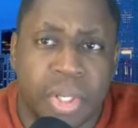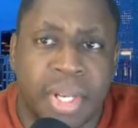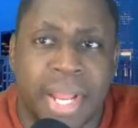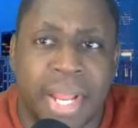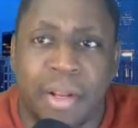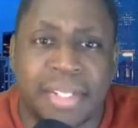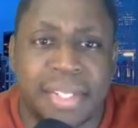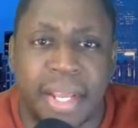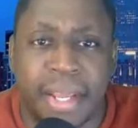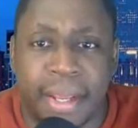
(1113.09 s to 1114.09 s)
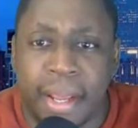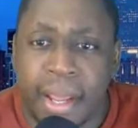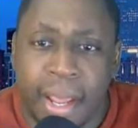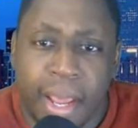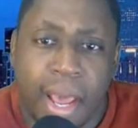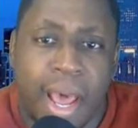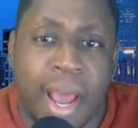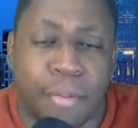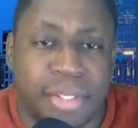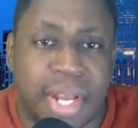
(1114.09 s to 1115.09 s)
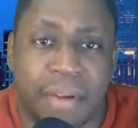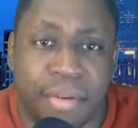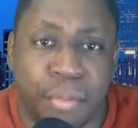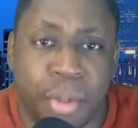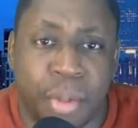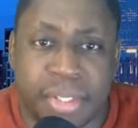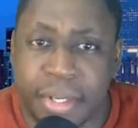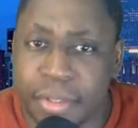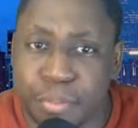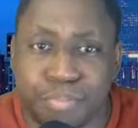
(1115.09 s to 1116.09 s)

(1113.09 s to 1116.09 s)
Now, let's say I retire from the military.